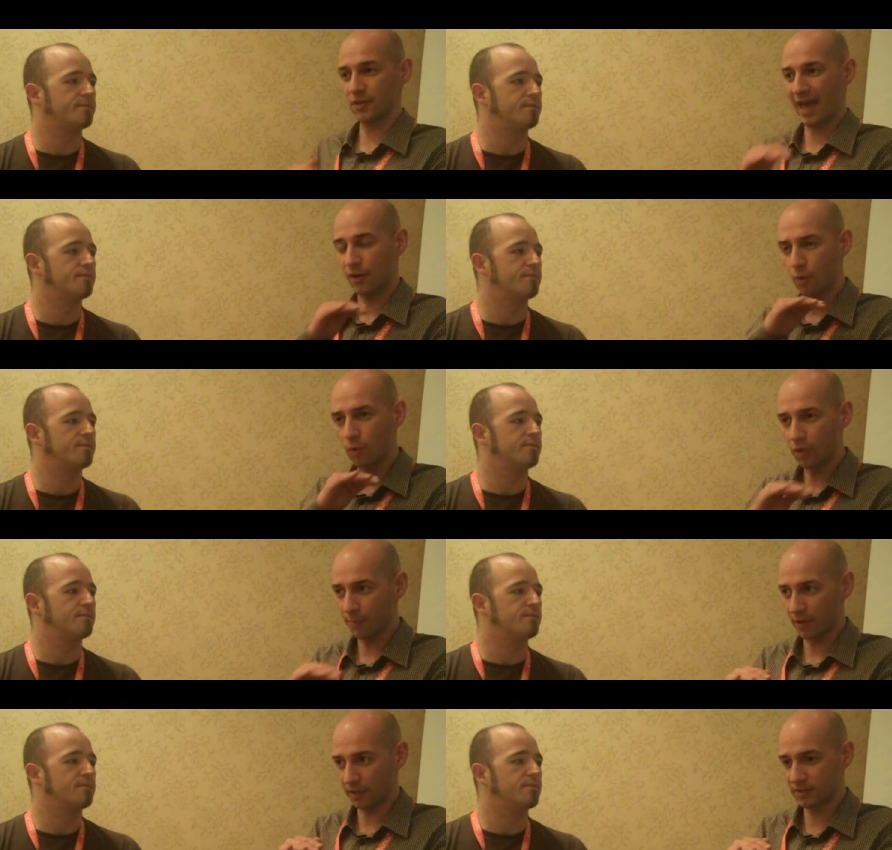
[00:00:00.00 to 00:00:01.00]
Speaker 1: that all the
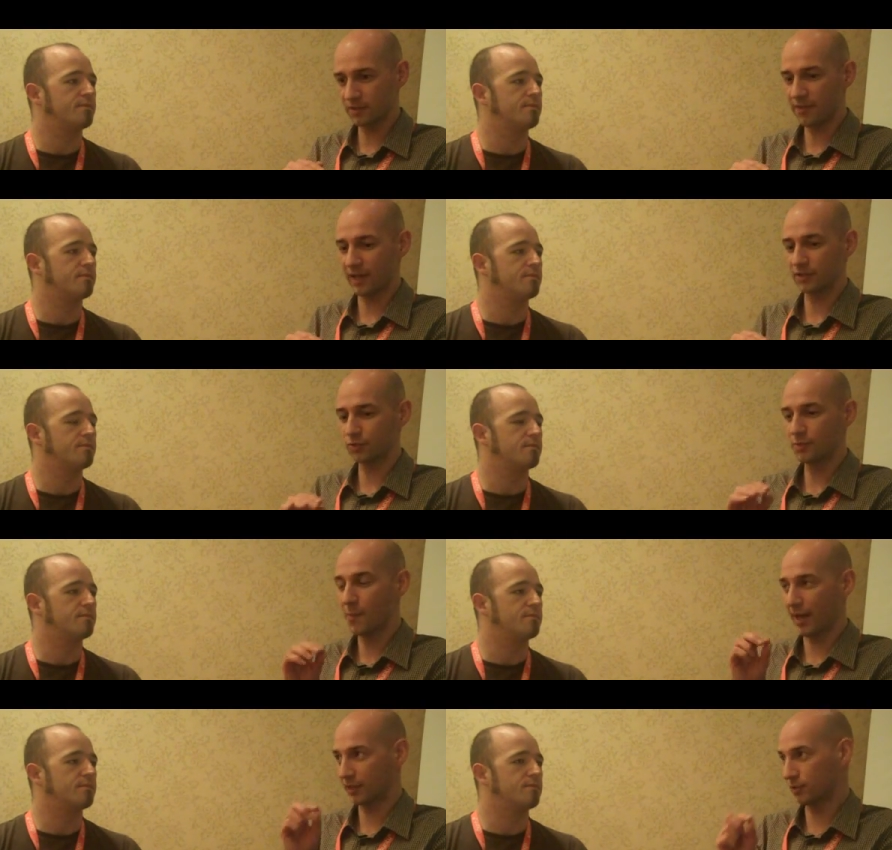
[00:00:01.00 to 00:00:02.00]
bugs that do
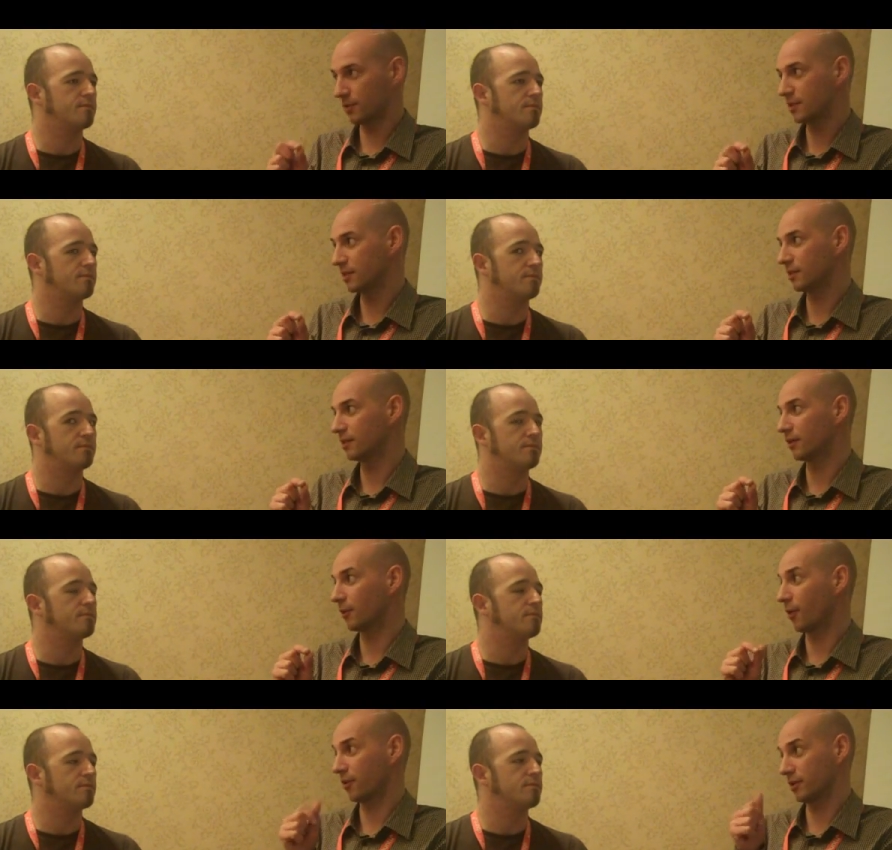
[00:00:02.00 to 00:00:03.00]
impact Unity,
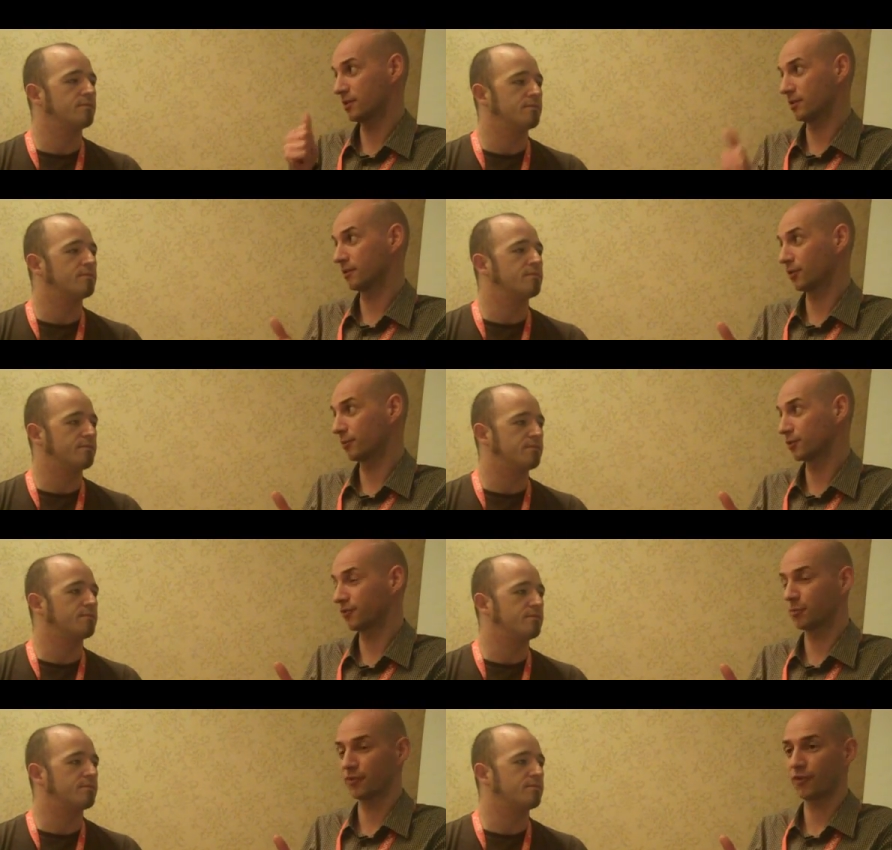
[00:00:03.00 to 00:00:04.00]
whether it's in terms of
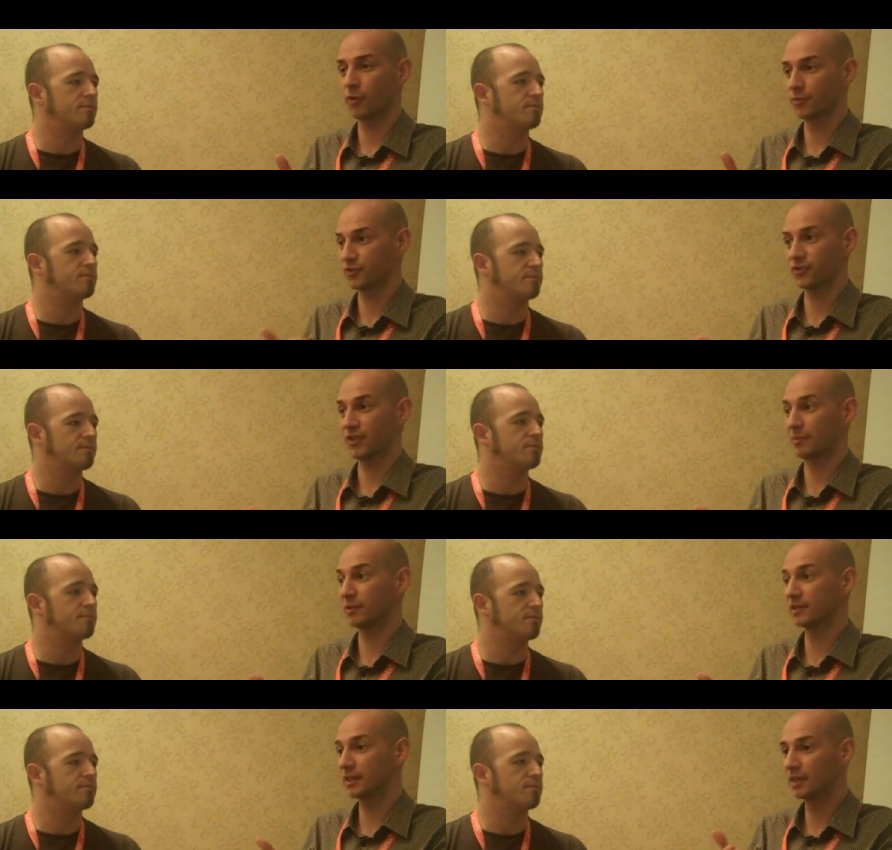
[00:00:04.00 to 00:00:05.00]
performance or
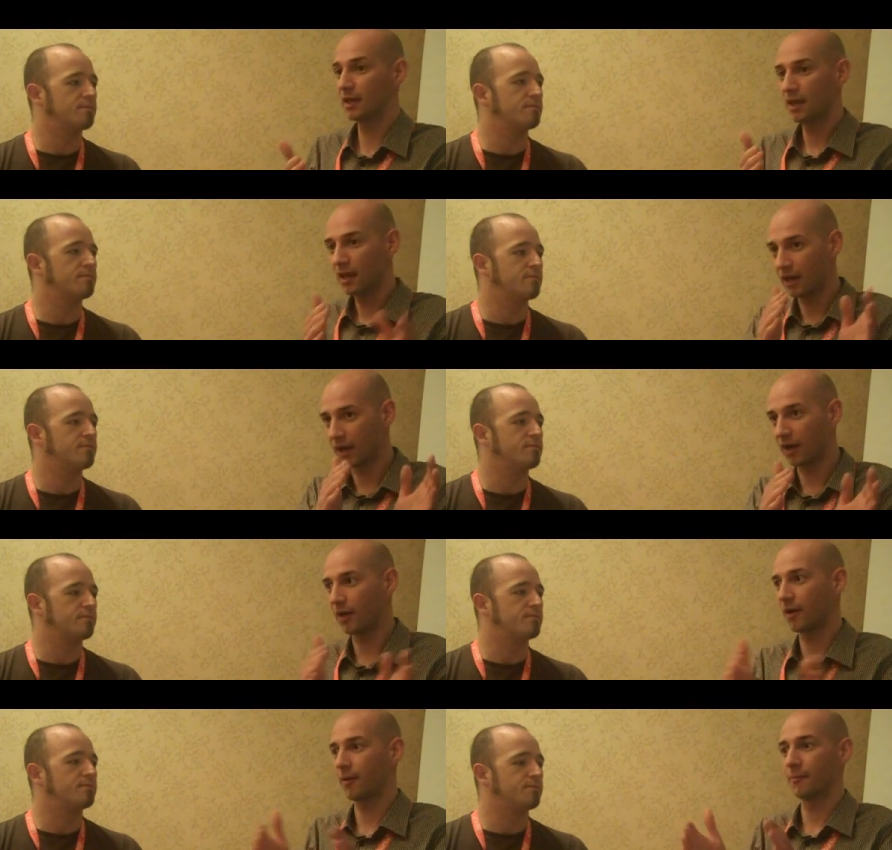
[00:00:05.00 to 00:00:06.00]
stability,
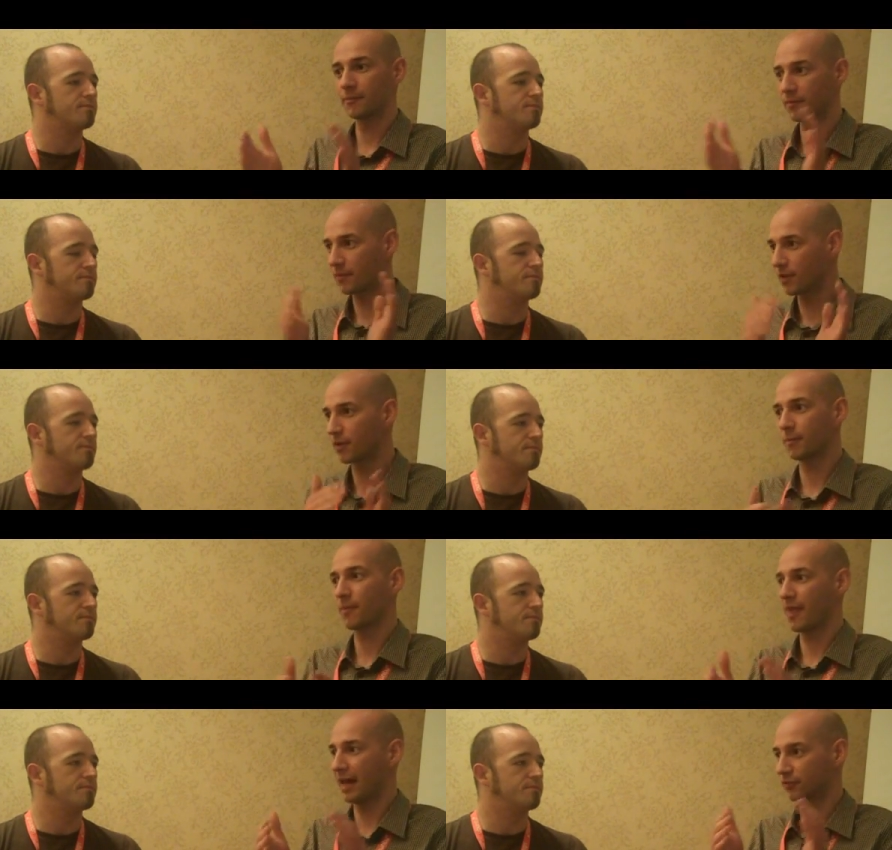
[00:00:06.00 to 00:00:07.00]
you know,
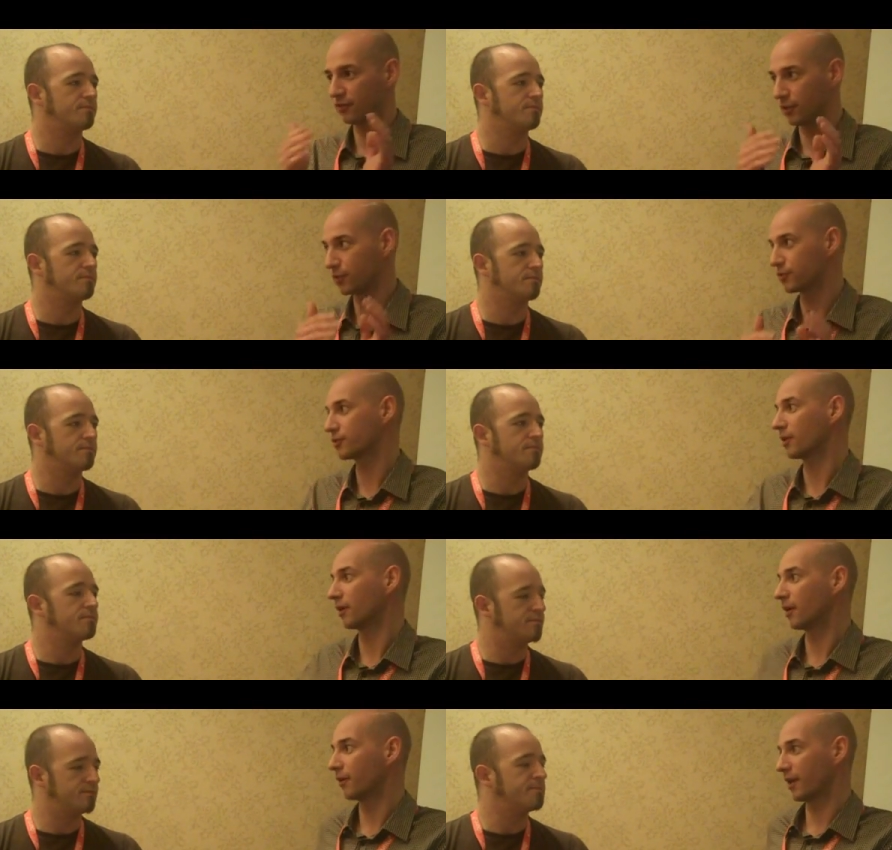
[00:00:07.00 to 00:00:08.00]
that flows
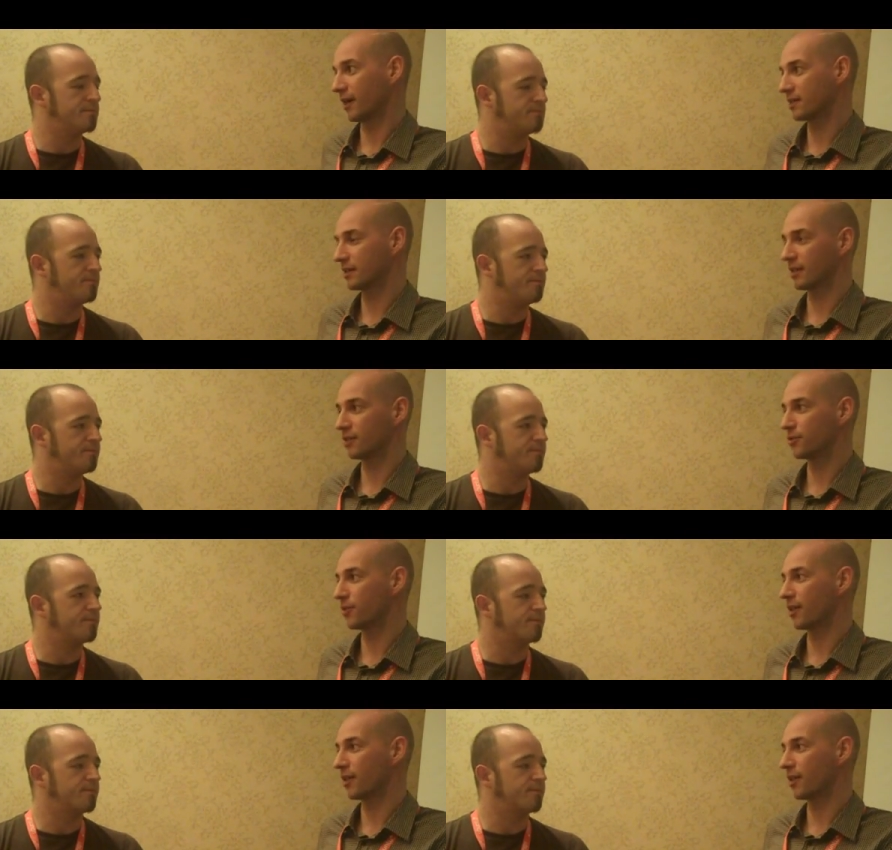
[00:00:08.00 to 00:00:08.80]
uh, nicely to